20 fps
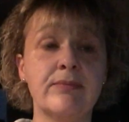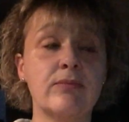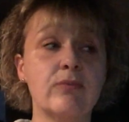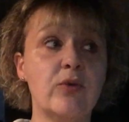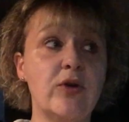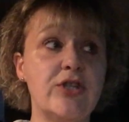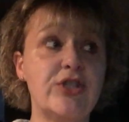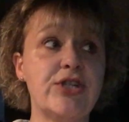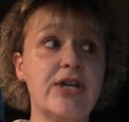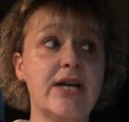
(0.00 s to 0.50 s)

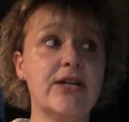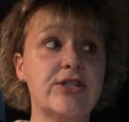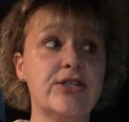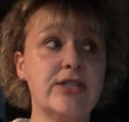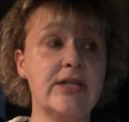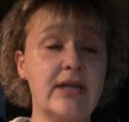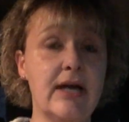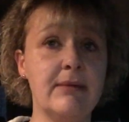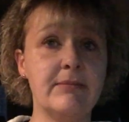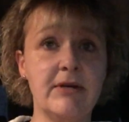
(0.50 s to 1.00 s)
which
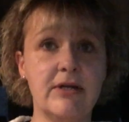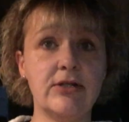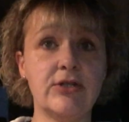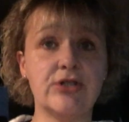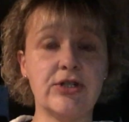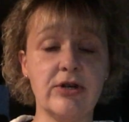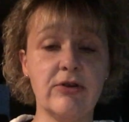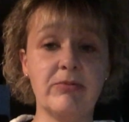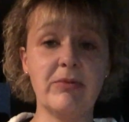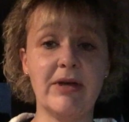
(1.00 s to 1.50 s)
actually I'm not
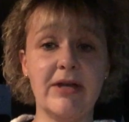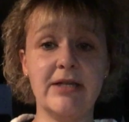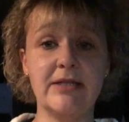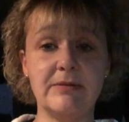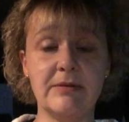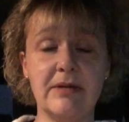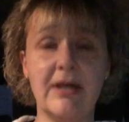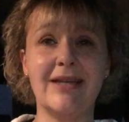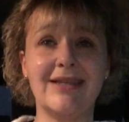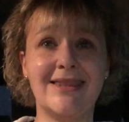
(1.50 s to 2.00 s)
sure if my
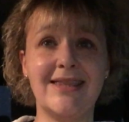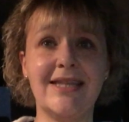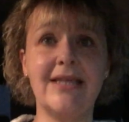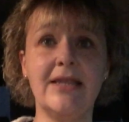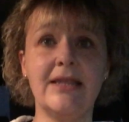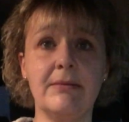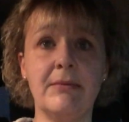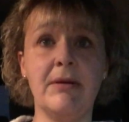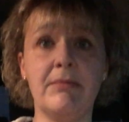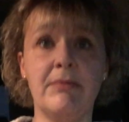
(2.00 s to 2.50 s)
husband, I think
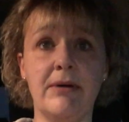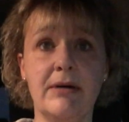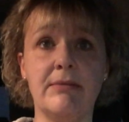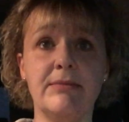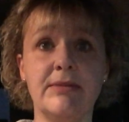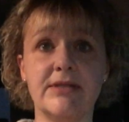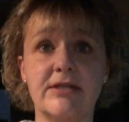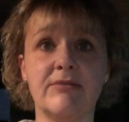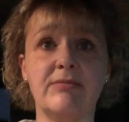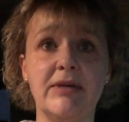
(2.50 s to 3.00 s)
that my mom
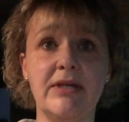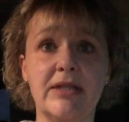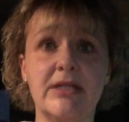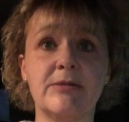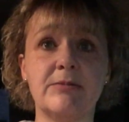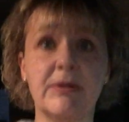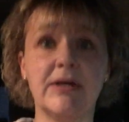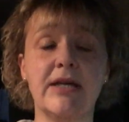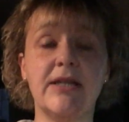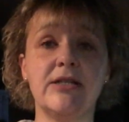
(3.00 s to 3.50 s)
must have made the
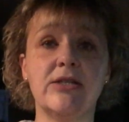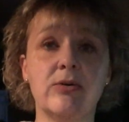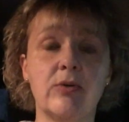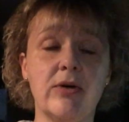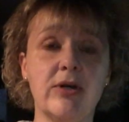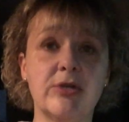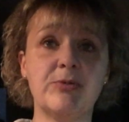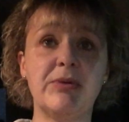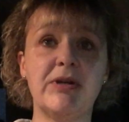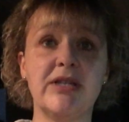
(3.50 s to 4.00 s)
spaghetti
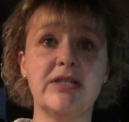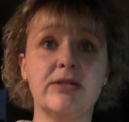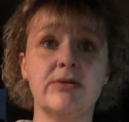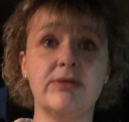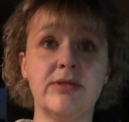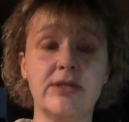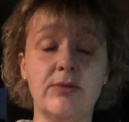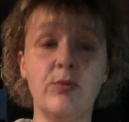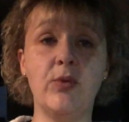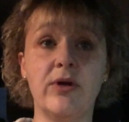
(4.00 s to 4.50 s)
squash because it
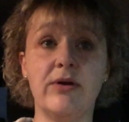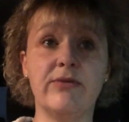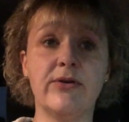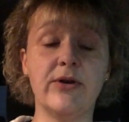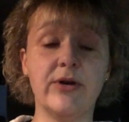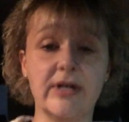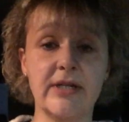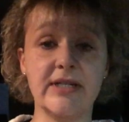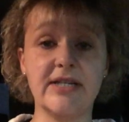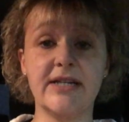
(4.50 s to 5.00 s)
was in one of her
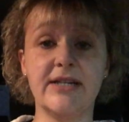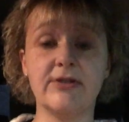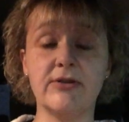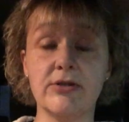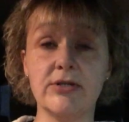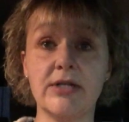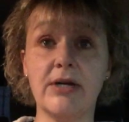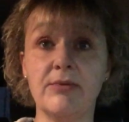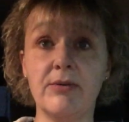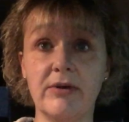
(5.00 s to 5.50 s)
containers,
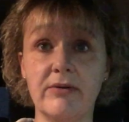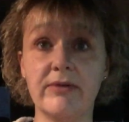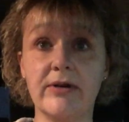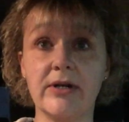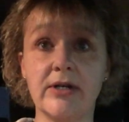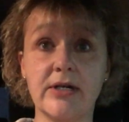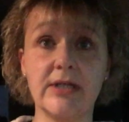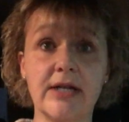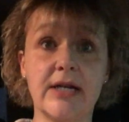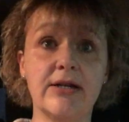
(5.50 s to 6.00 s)
not one of our
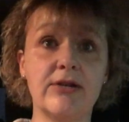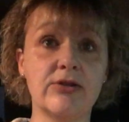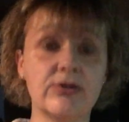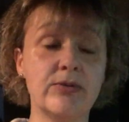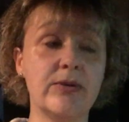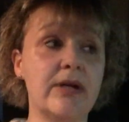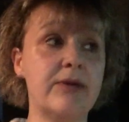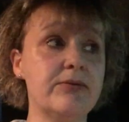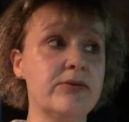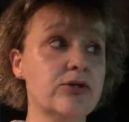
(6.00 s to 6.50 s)
containers
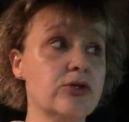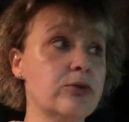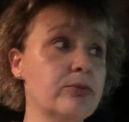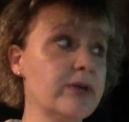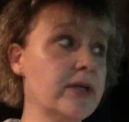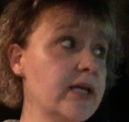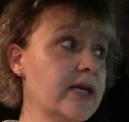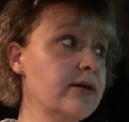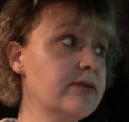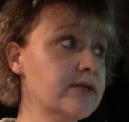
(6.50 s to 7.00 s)
when I was
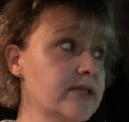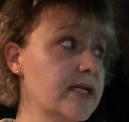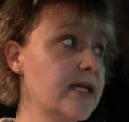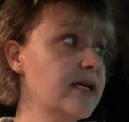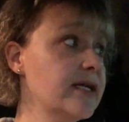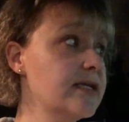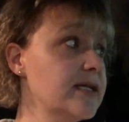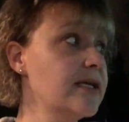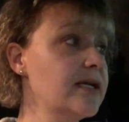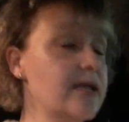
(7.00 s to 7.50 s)
scooping it out
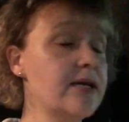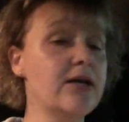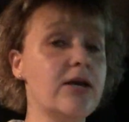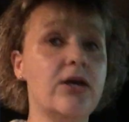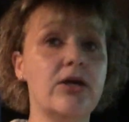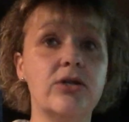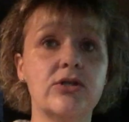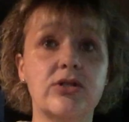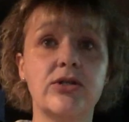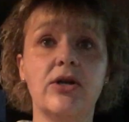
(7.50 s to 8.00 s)
tonight.
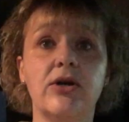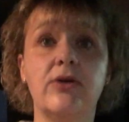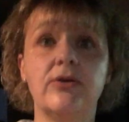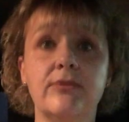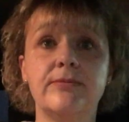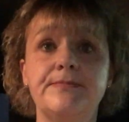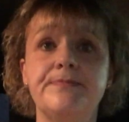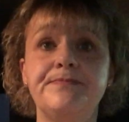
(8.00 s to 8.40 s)
So,